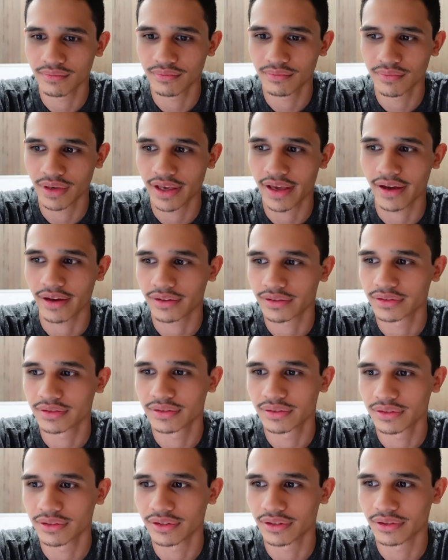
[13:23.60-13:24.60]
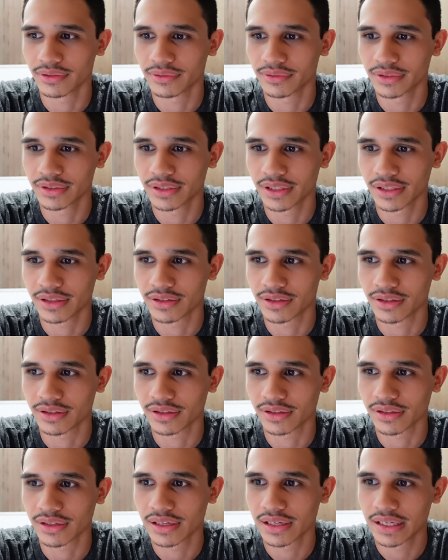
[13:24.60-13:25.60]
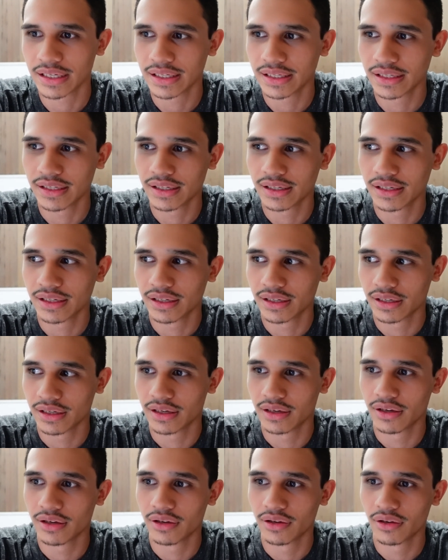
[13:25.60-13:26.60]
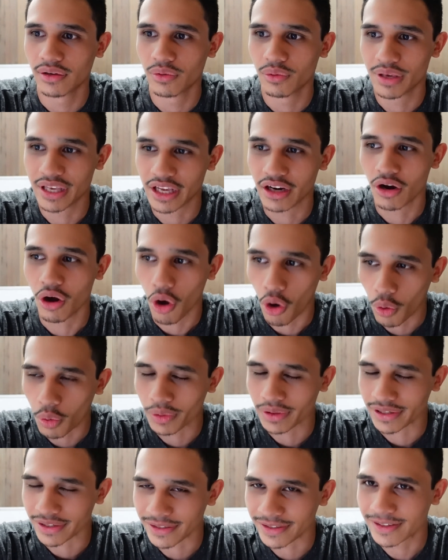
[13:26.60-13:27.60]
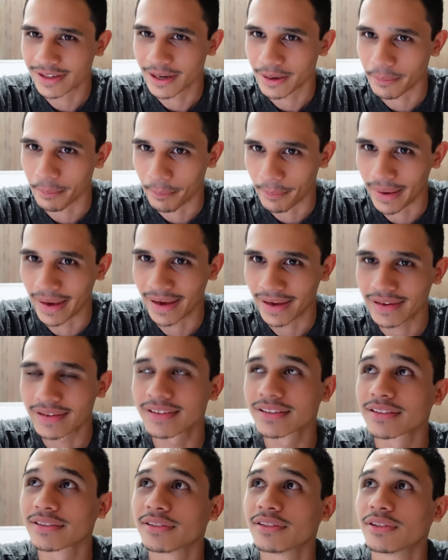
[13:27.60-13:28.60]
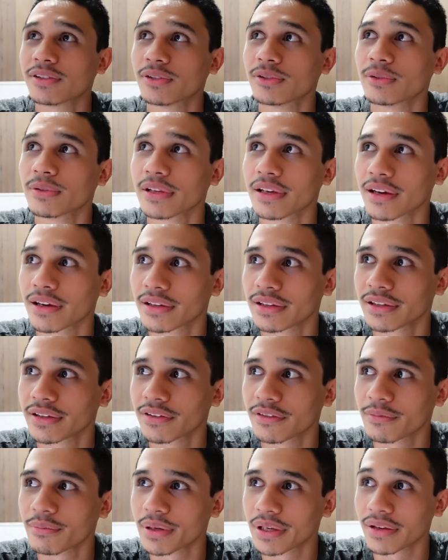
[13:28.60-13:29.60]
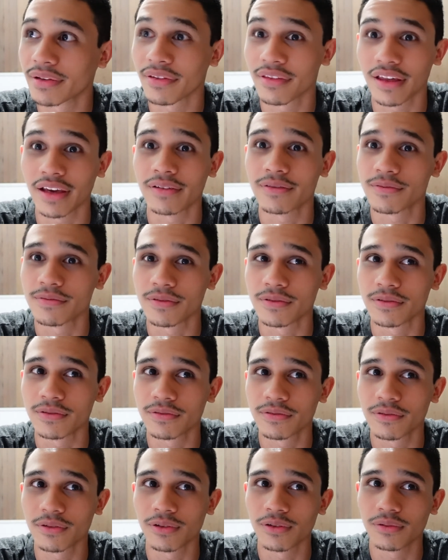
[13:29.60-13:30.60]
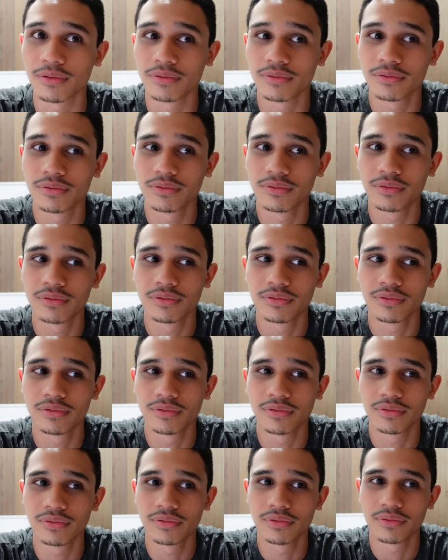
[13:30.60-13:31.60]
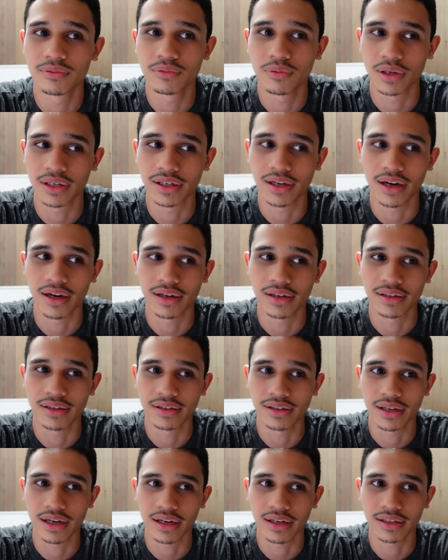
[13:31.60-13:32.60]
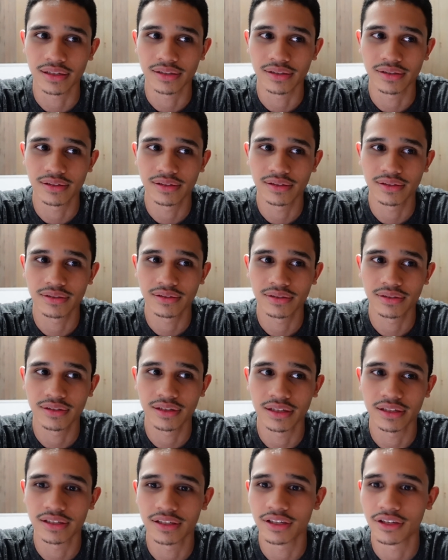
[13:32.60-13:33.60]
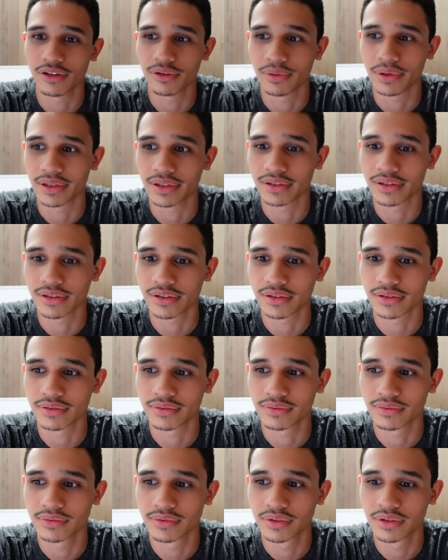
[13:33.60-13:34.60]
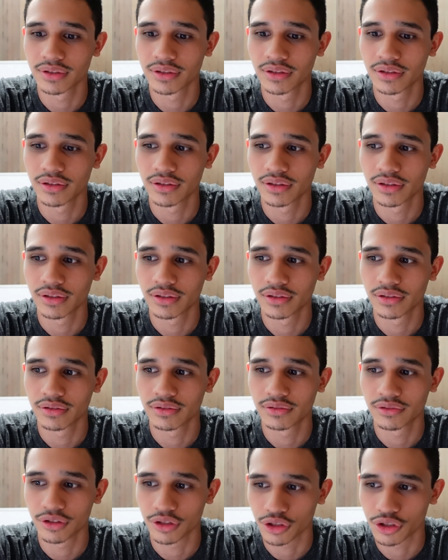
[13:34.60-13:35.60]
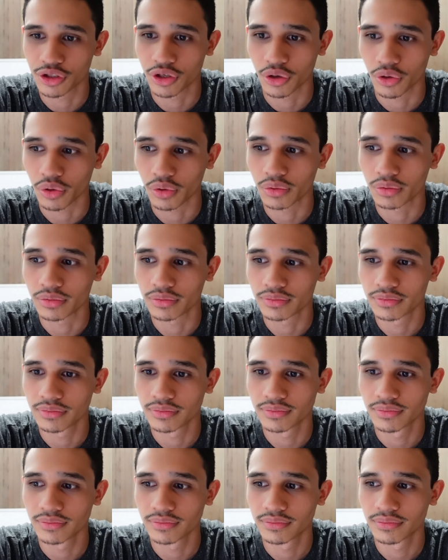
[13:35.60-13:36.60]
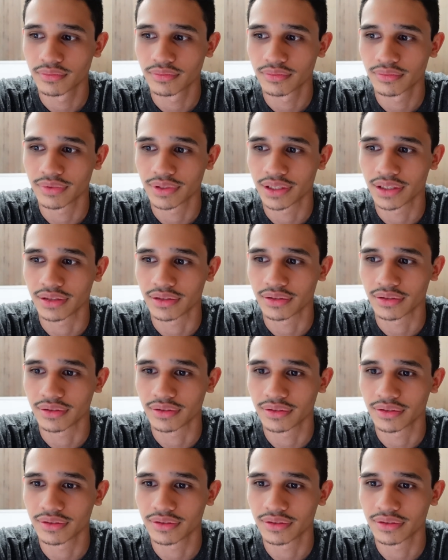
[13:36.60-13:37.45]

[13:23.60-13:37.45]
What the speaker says: But yeah, it's just, we can always come back to the idea of being thankful for what God is continuing to show, and